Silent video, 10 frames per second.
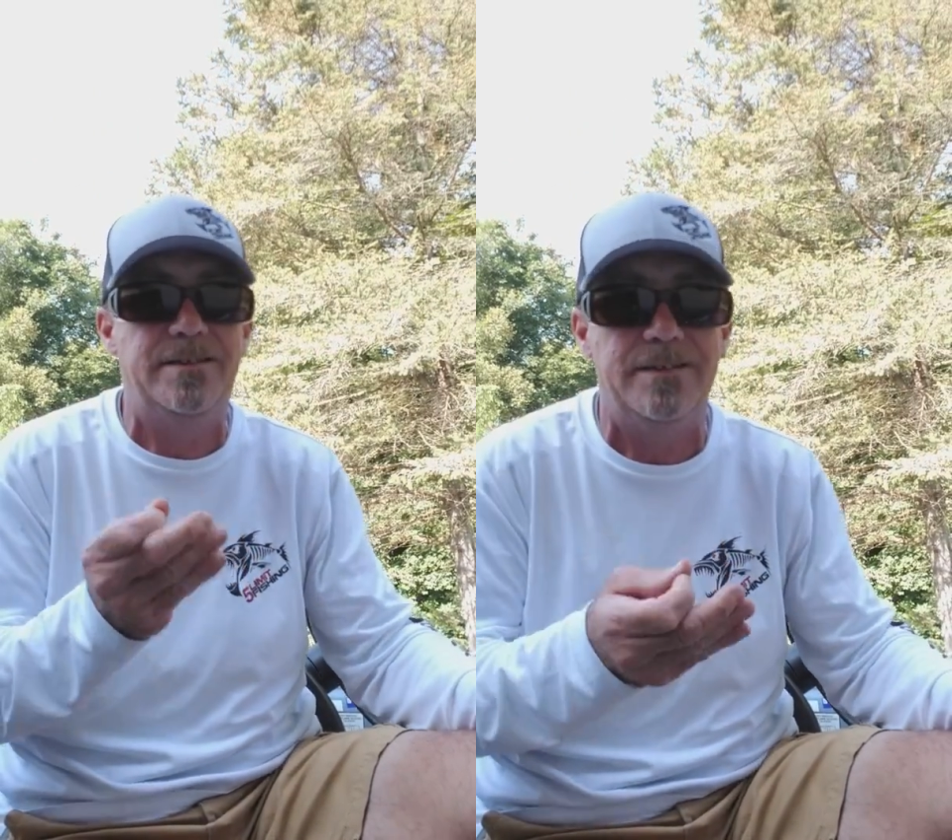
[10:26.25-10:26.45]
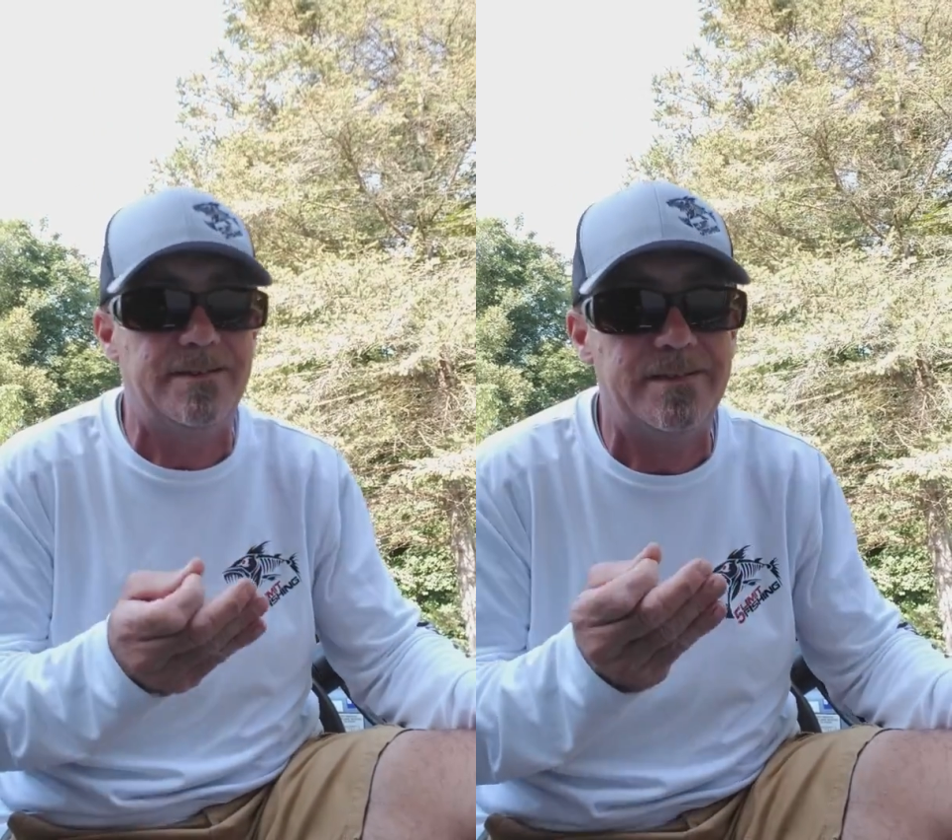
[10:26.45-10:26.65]

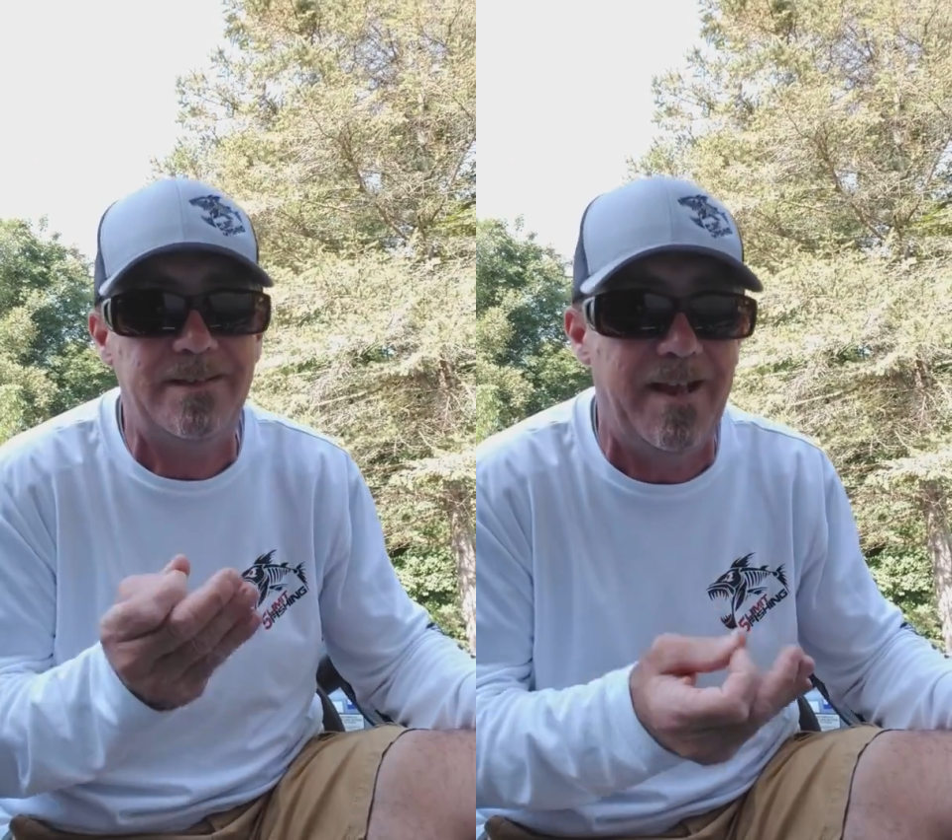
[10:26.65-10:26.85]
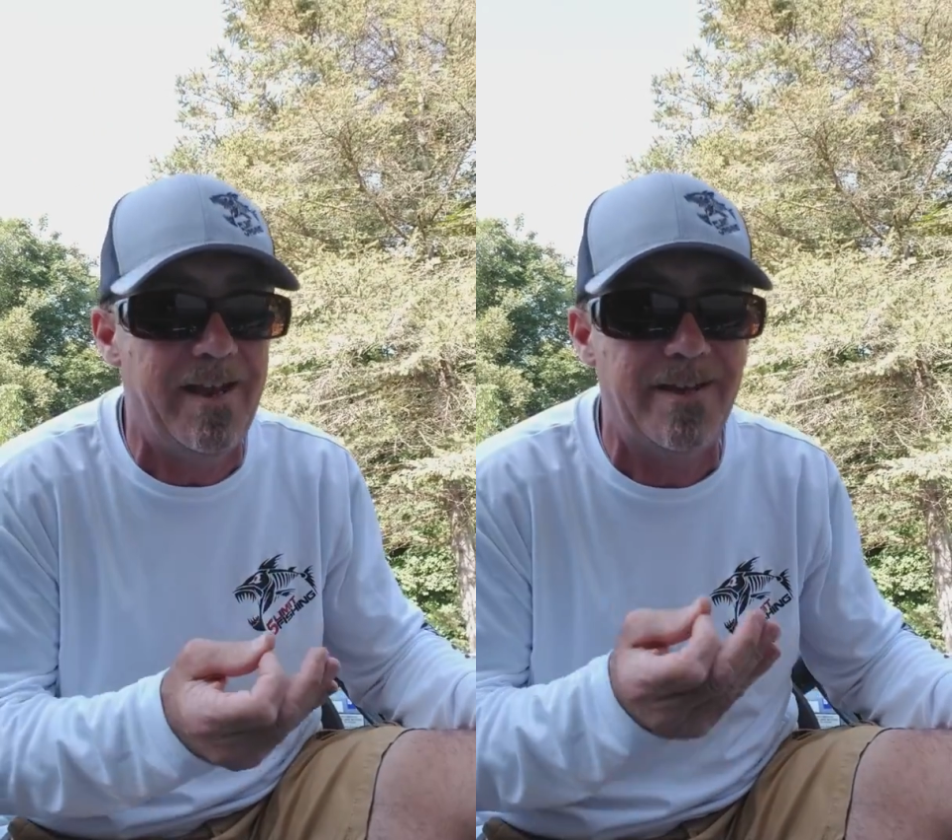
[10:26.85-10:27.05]
just
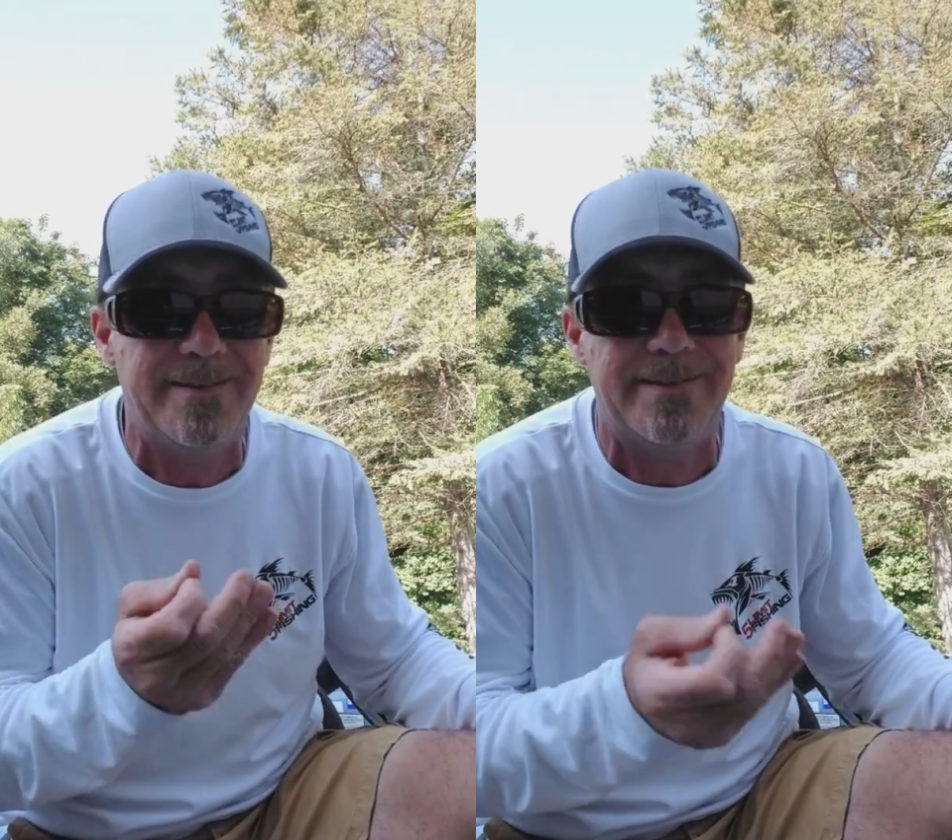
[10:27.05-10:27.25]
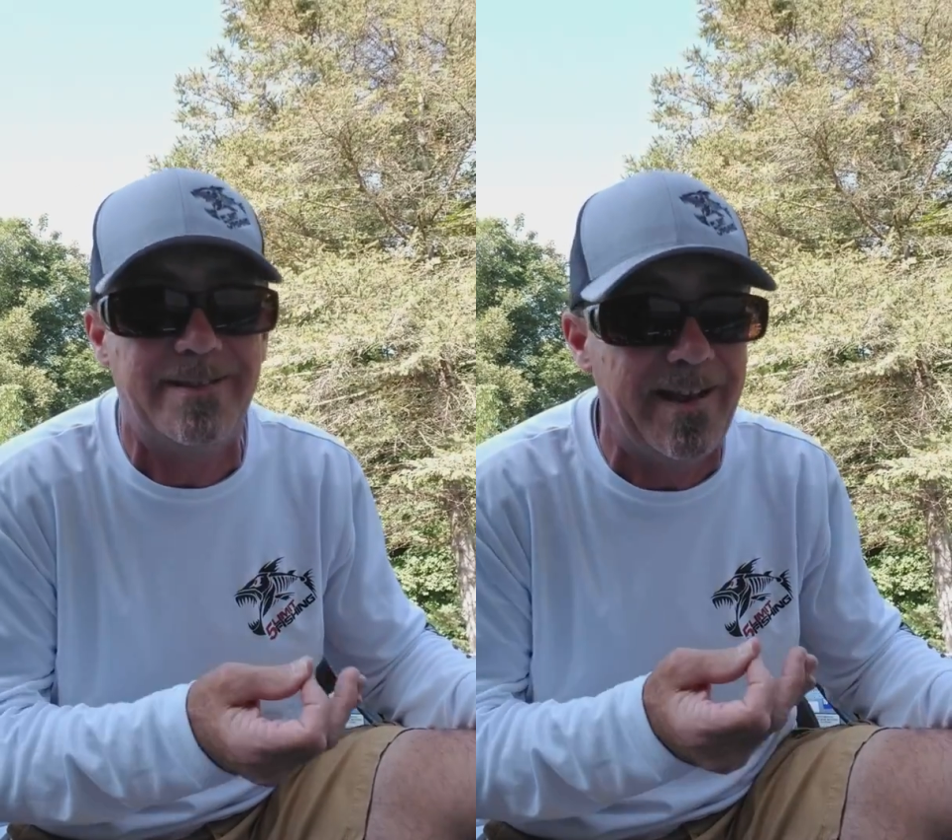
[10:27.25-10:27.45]

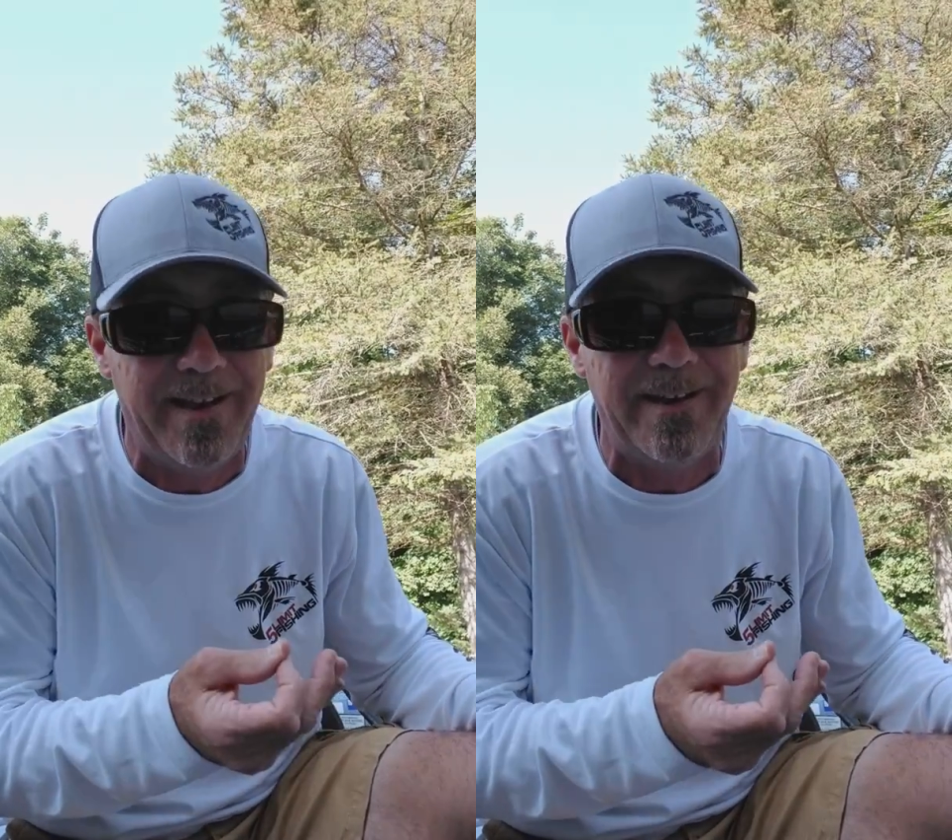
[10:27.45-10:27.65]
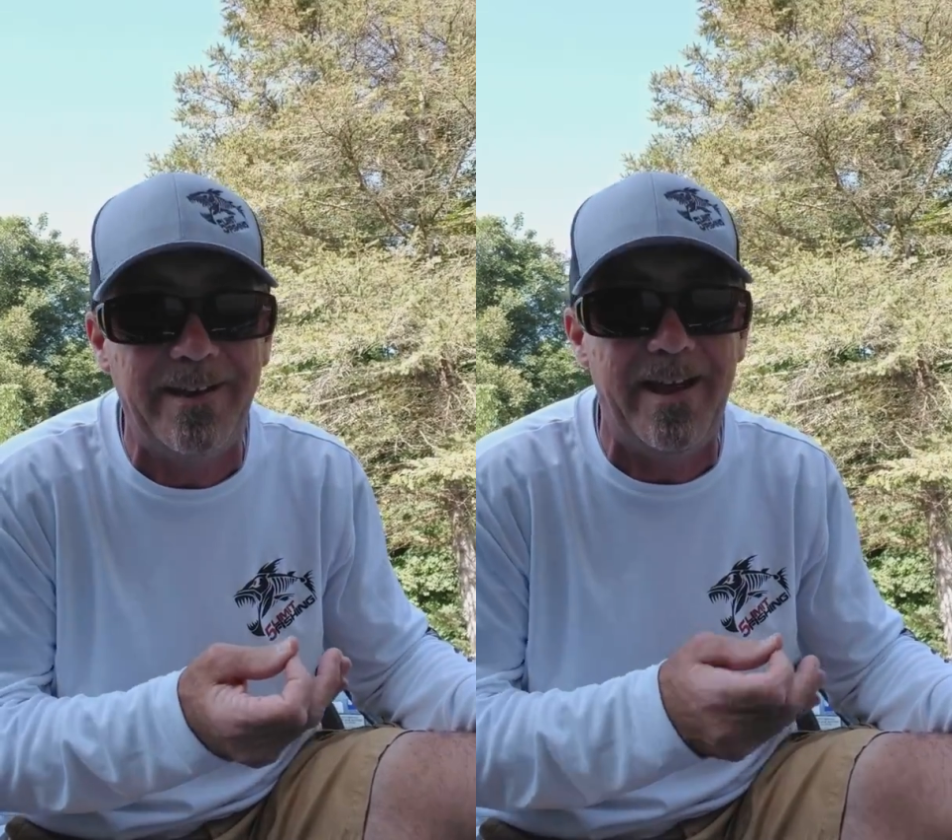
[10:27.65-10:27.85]
can't
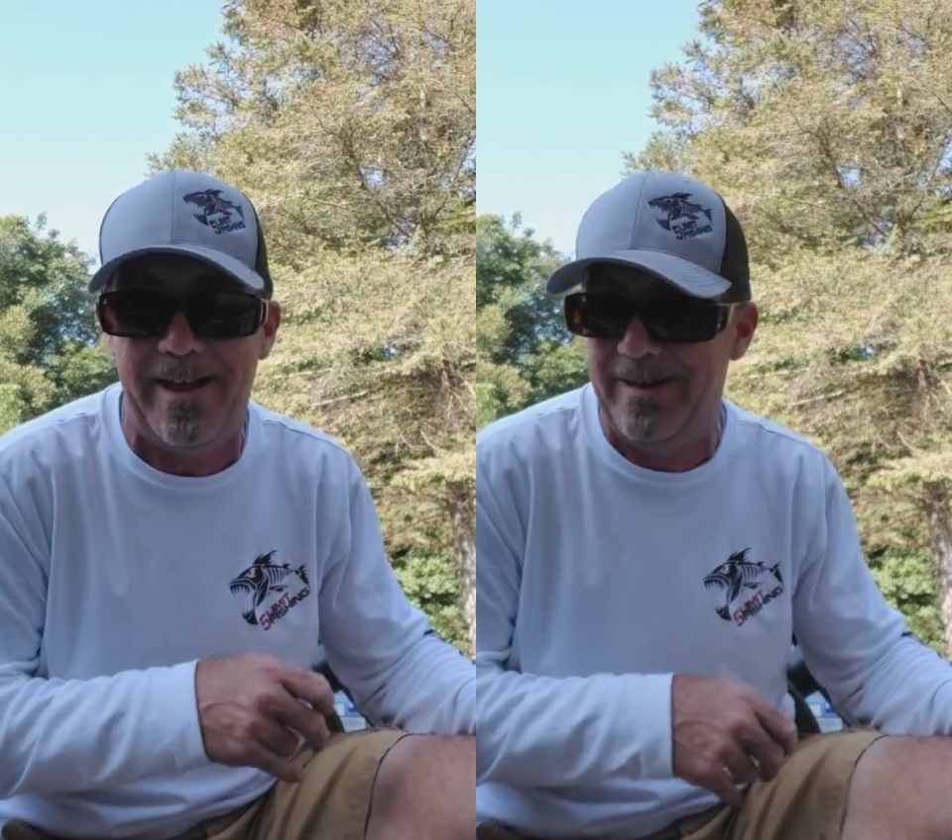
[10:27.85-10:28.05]
stand that.